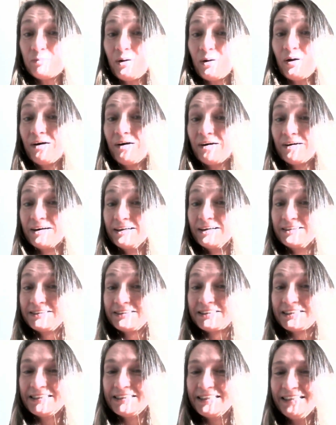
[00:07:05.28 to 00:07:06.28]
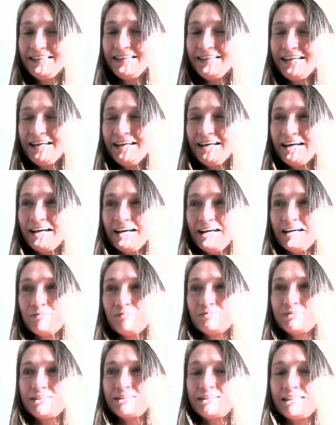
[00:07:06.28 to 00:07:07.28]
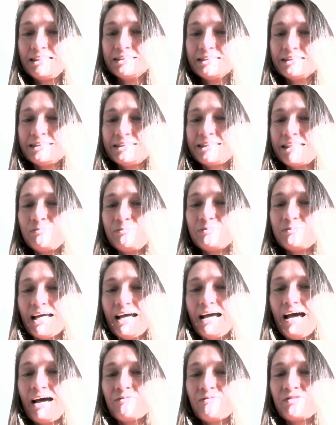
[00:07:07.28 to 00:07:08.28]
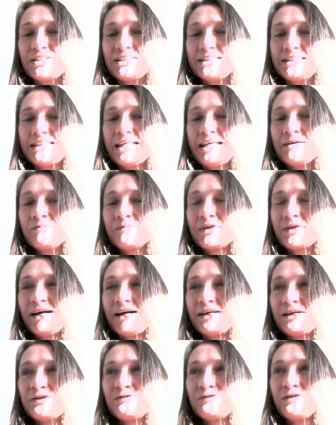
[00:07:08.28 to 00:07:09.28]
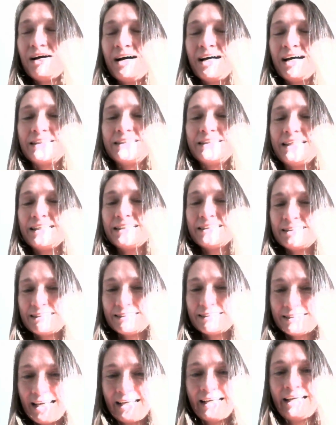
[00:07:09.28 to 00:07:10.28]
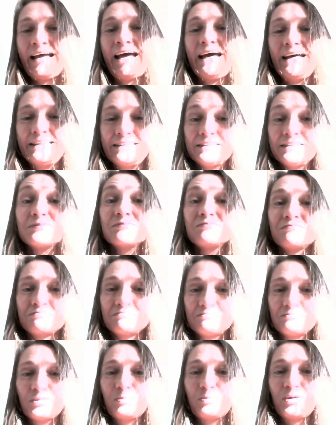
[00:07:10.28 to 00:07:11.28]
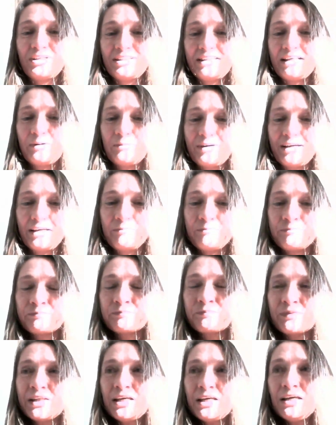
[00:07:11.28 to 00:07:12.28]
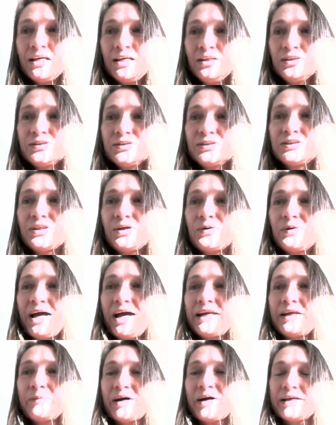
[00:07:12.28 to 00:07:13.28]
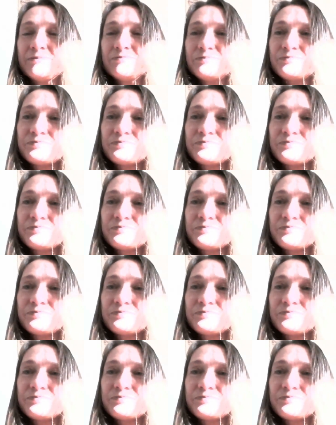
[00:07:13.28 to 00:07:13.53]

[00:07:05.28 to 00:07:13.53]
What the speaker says: powers didn't seem to have the same kind of ideas as I had. I'll put it that way. So anyway,